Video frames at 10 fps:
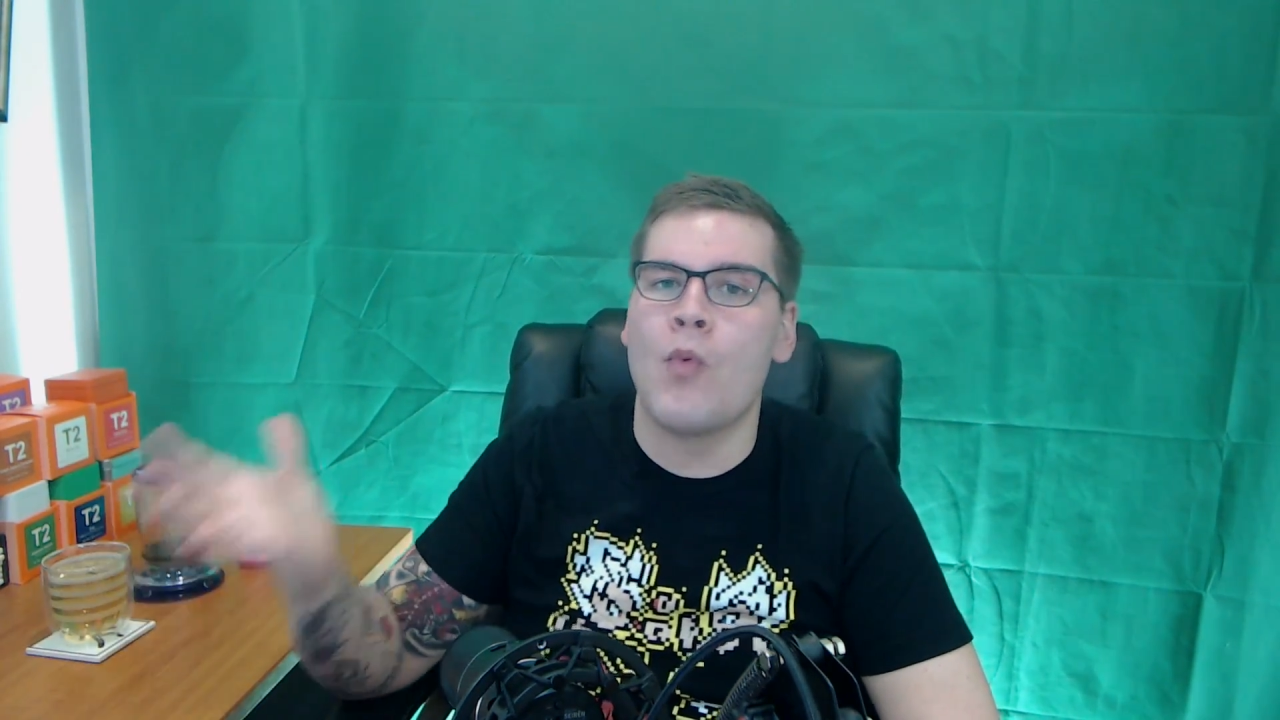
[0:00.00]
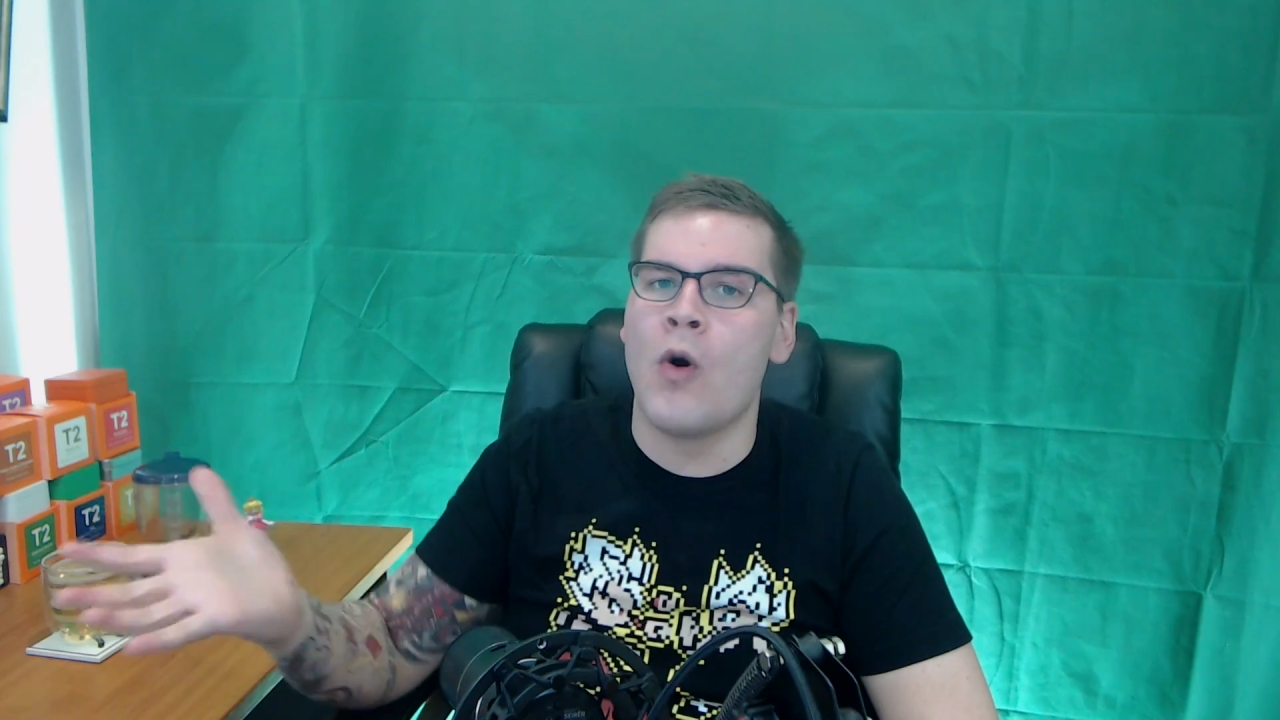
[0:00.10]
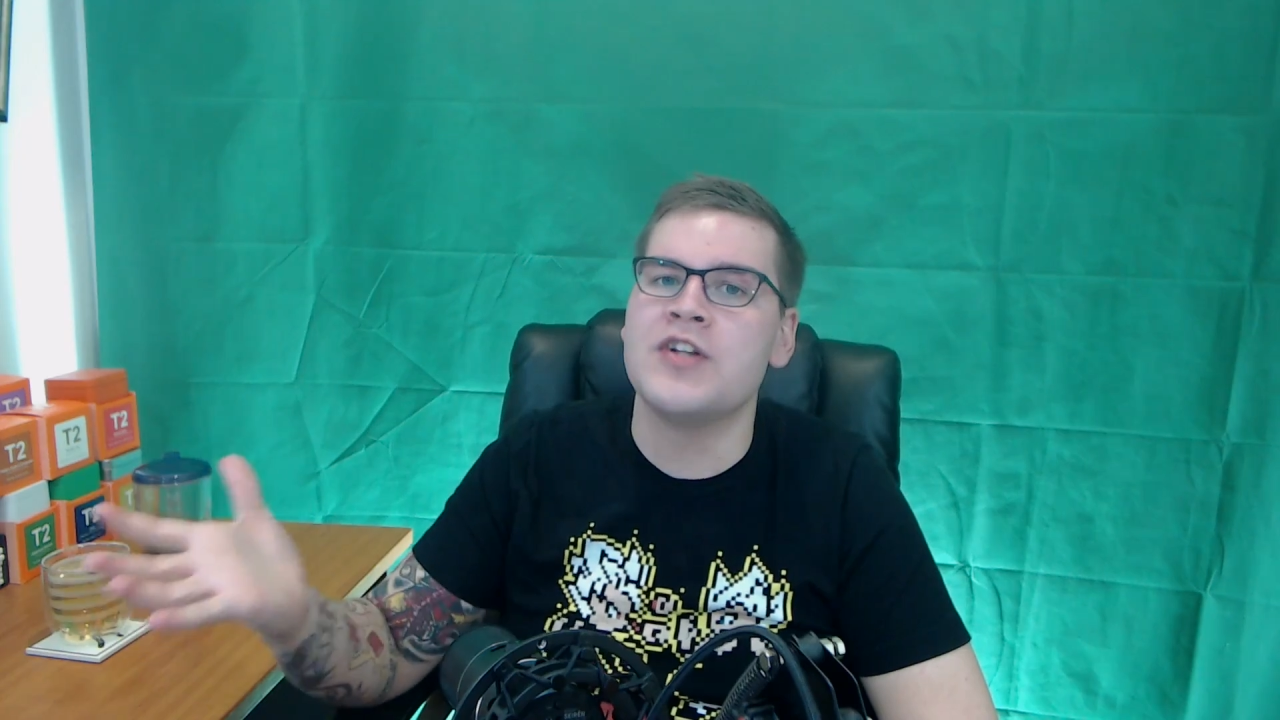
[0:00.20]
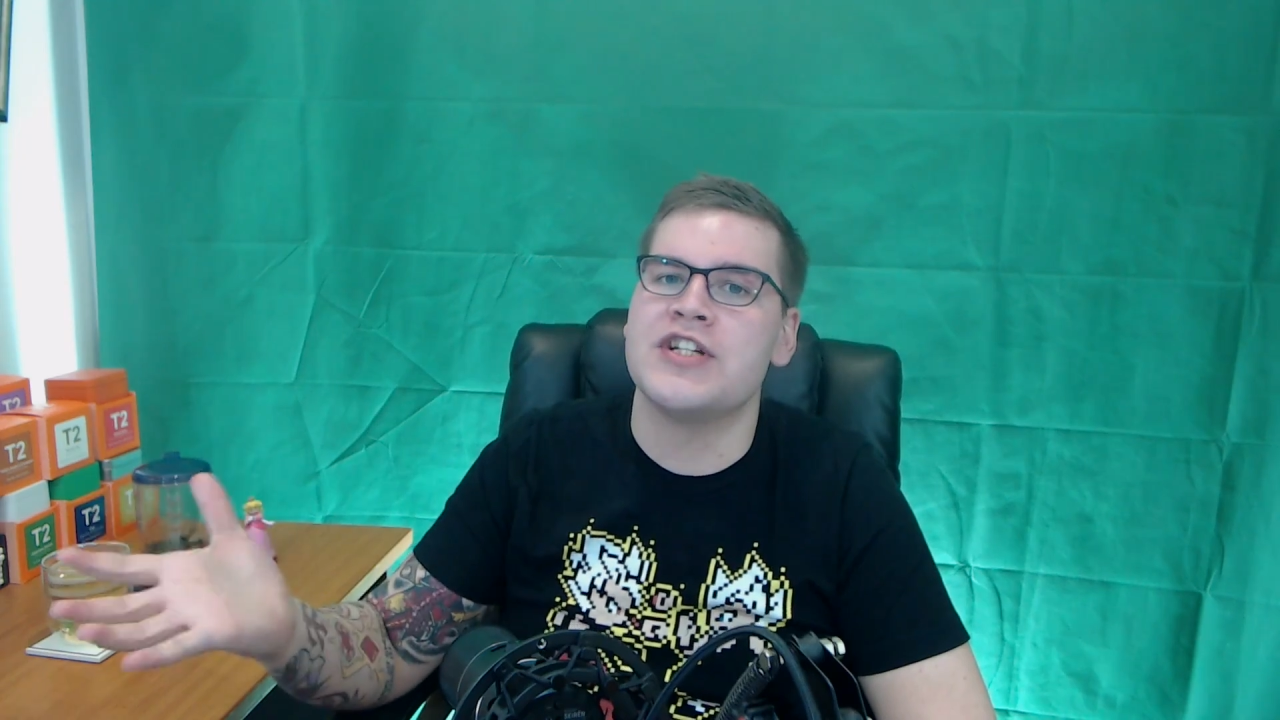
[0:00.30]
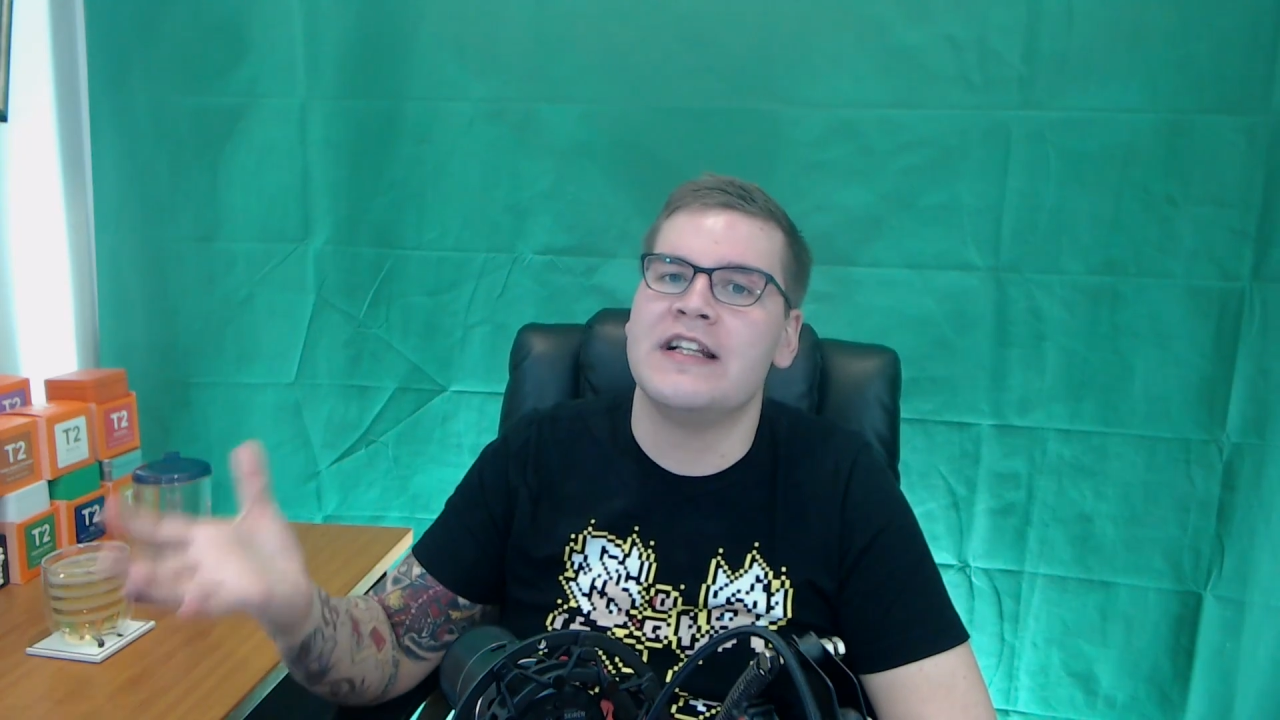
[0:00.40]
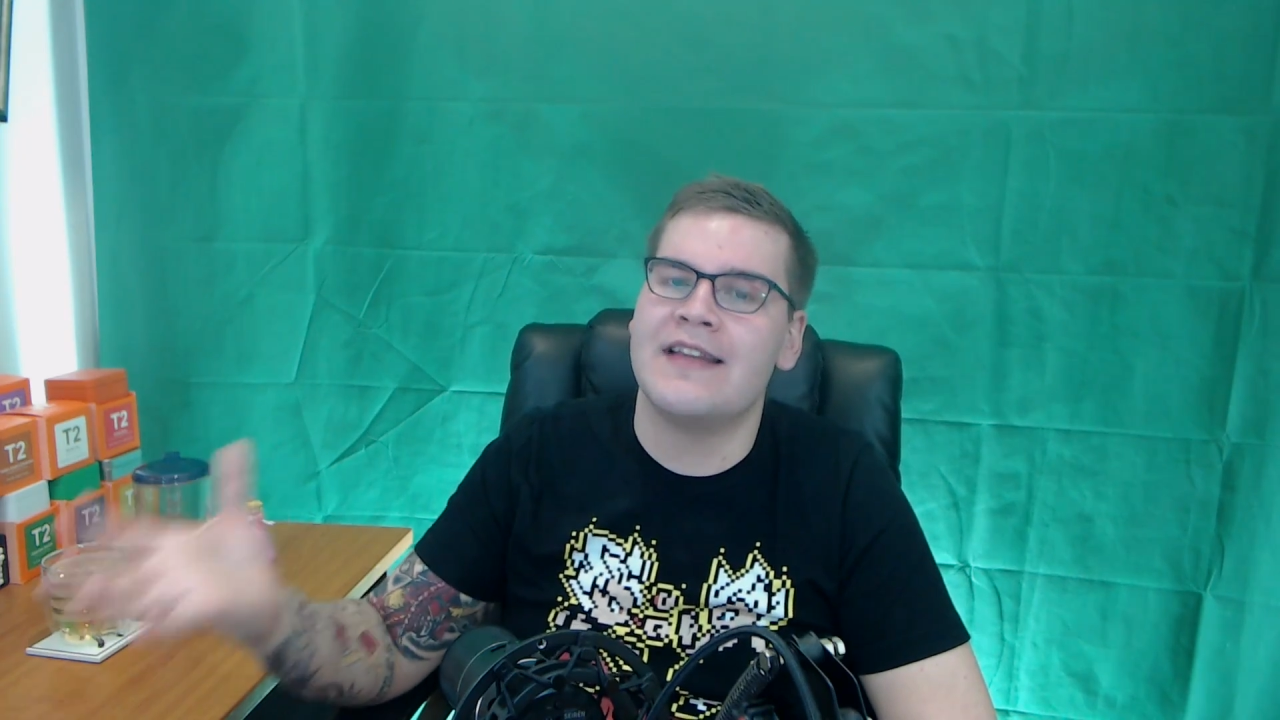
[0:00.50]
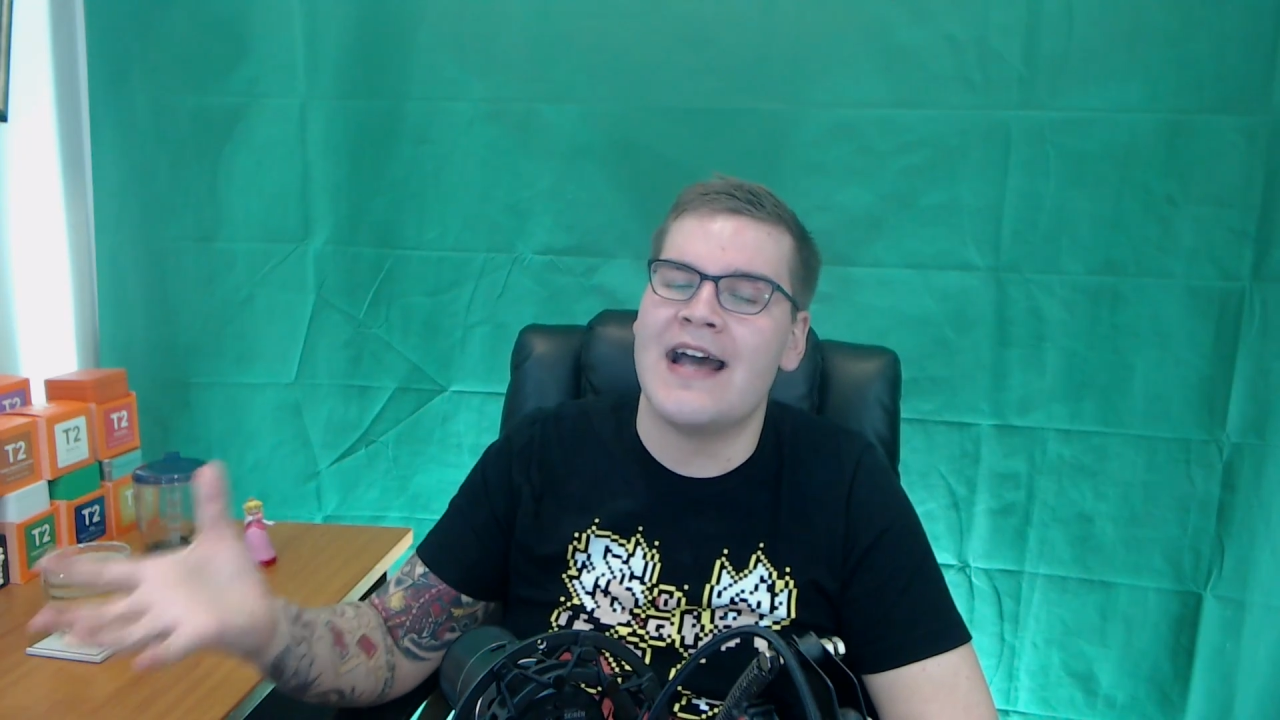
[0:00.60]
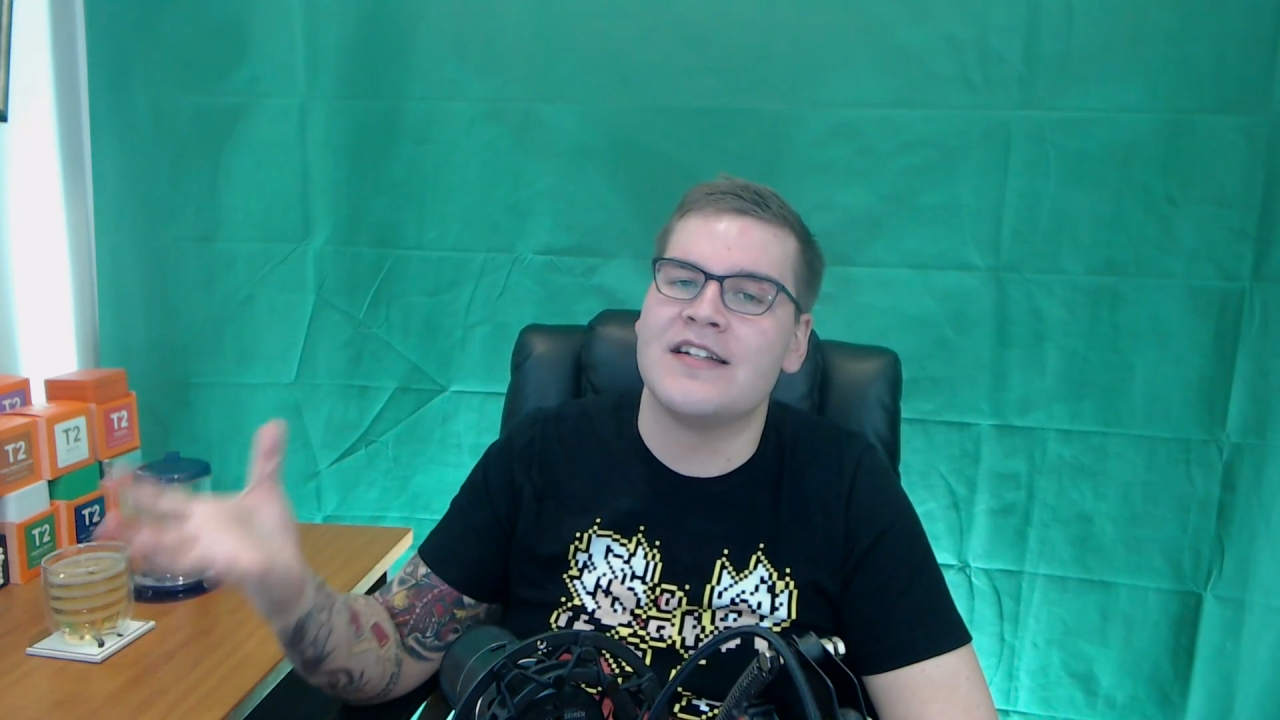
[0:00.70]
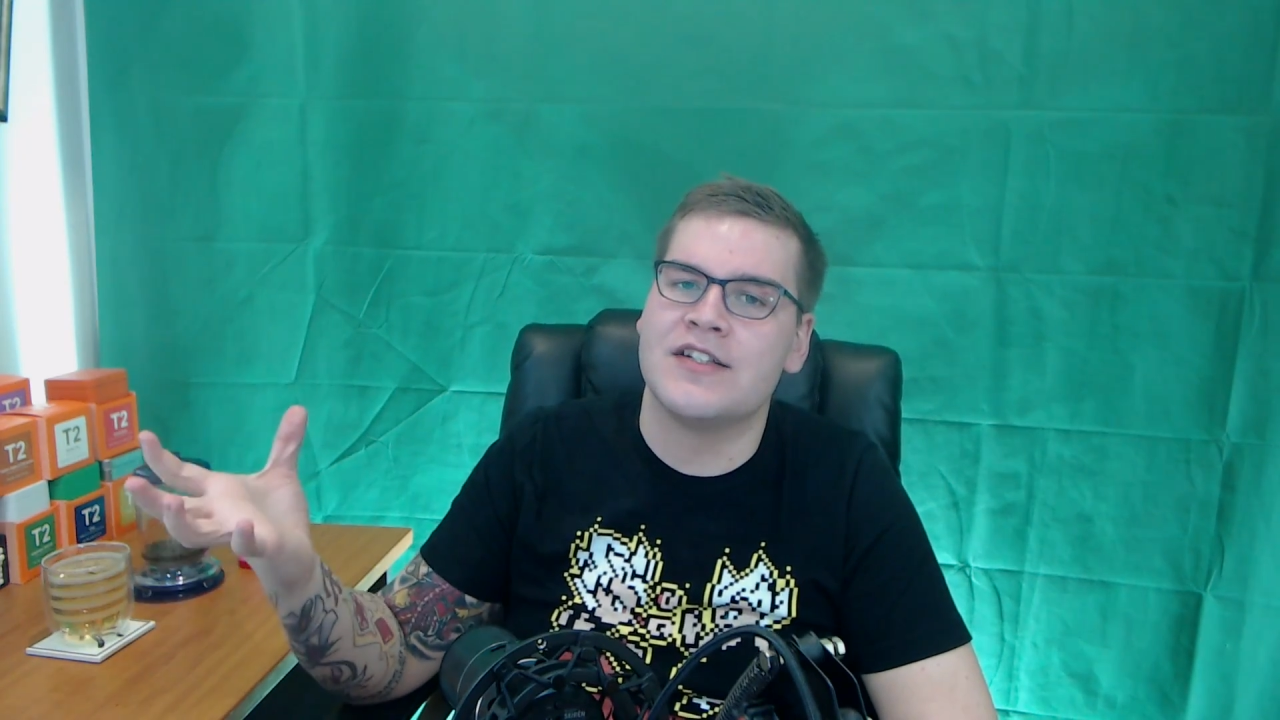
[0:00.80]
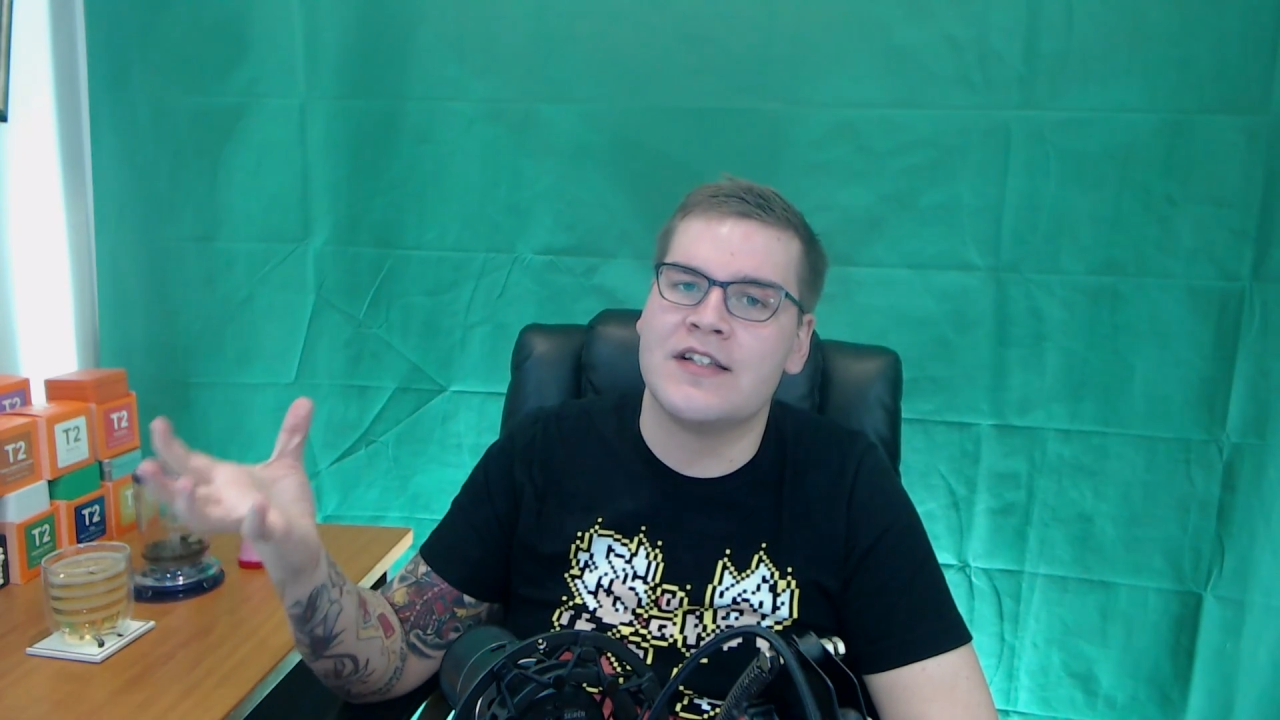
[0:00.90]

watching that